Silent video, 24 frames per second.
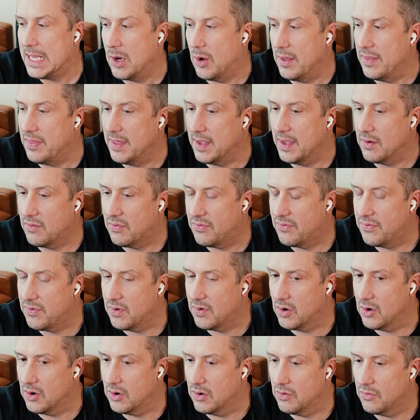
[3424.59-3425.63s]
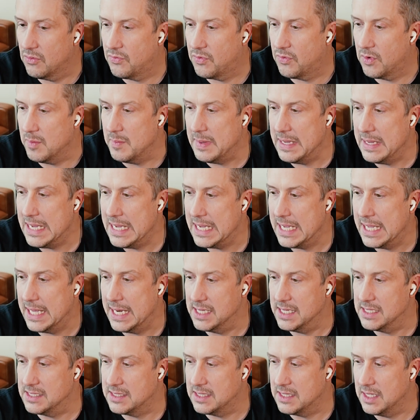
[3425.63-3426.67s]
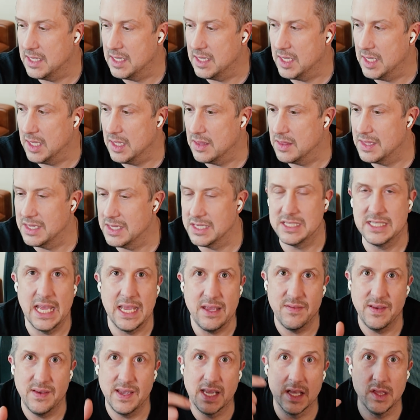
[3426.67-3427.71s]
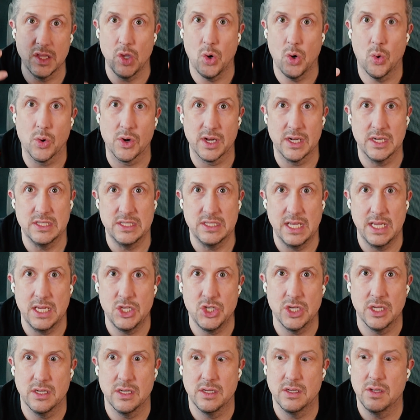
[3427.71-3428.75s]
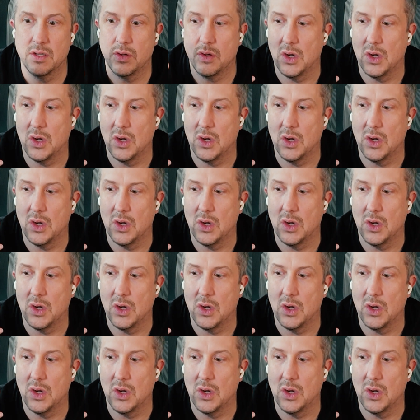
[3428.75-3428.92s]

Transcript: I think for me it is the saving in the organization,